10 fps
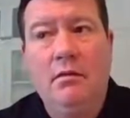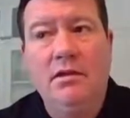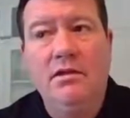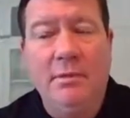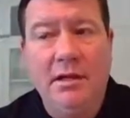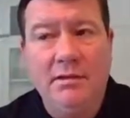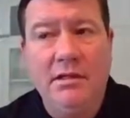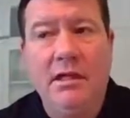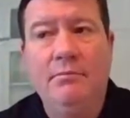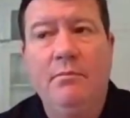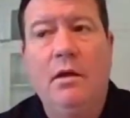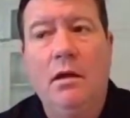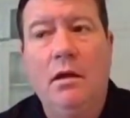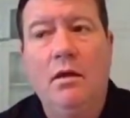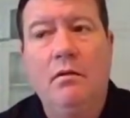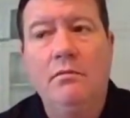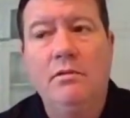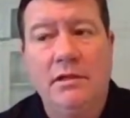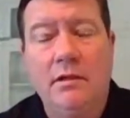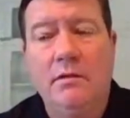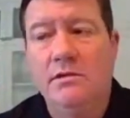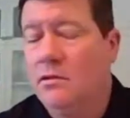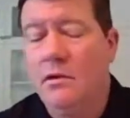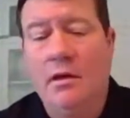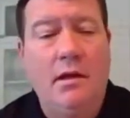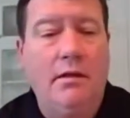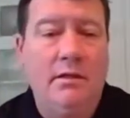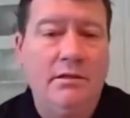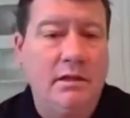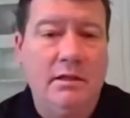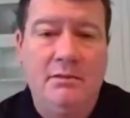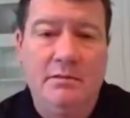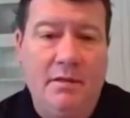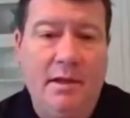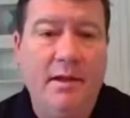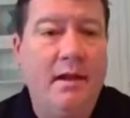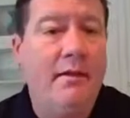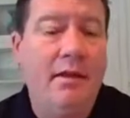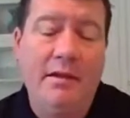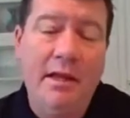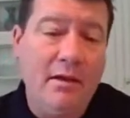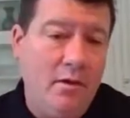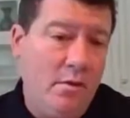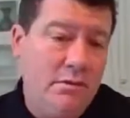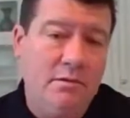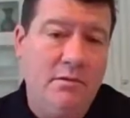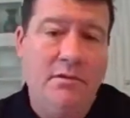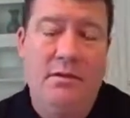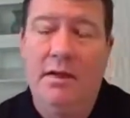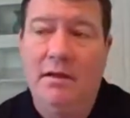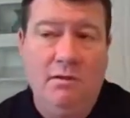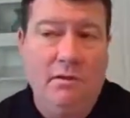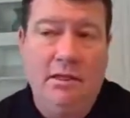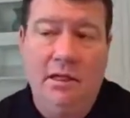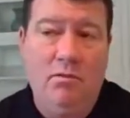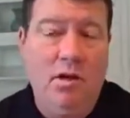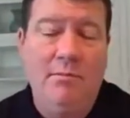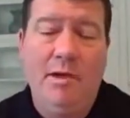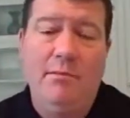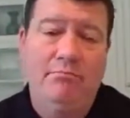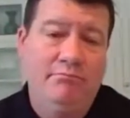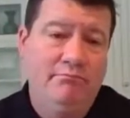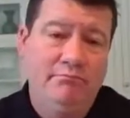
these maritime uh, sailors are not, that's not their thing. And they know it's not their thing. And like, you know what? I'm not,